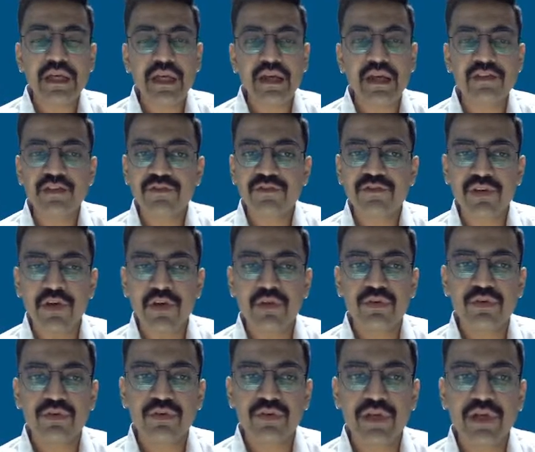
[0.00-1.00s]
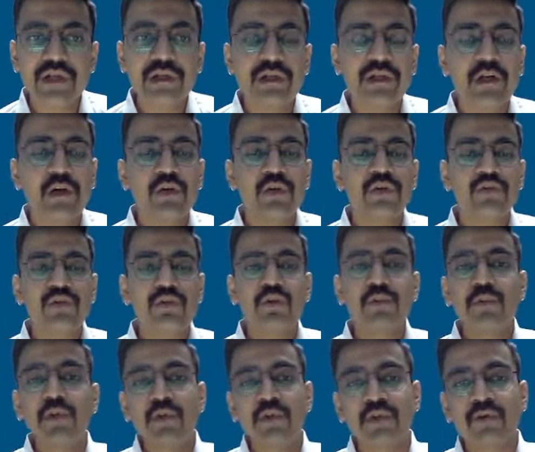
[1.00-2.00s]
as of now, right? Now,
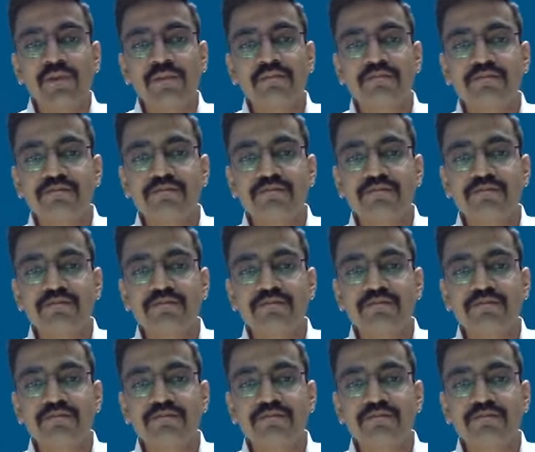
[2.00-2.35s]
tomorrow,